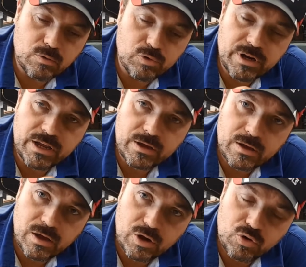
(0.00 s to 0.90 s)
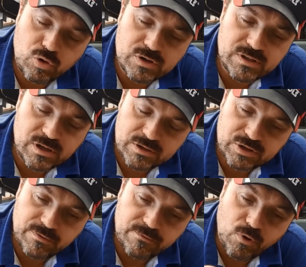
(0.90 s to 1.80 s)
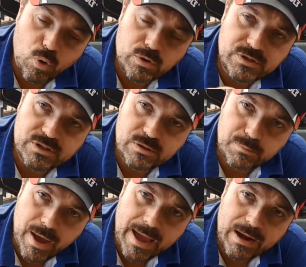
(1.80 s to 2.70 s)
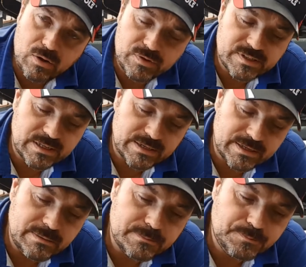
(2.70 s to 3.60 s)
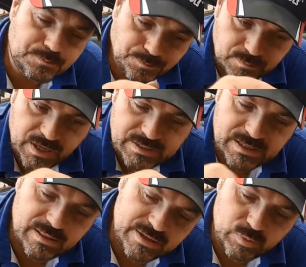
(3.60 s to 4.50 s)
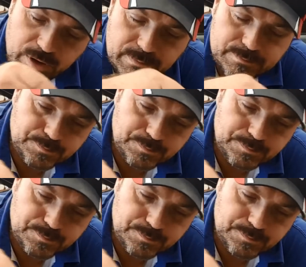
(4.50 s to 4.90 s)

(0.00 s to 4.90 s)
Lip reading: running across the forwards to back on the cylinder, that's this way.